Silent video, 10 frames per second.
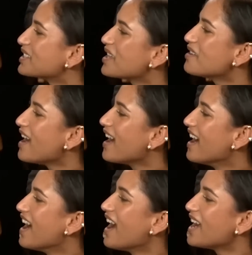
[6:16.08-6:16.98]
it was said
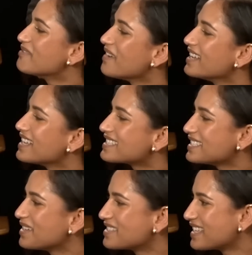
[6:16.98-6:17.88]
that a season 3
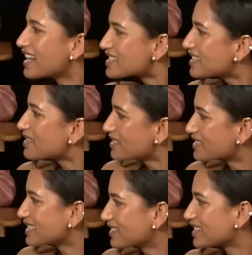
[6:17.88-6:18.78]
is really up to
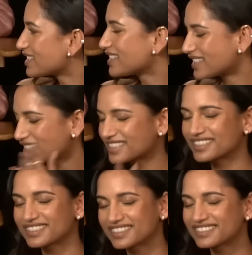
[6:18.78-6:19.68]
the viewers and how
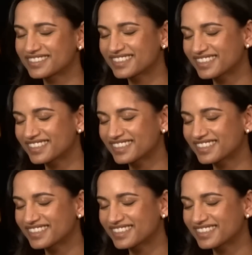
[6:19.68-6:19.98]
many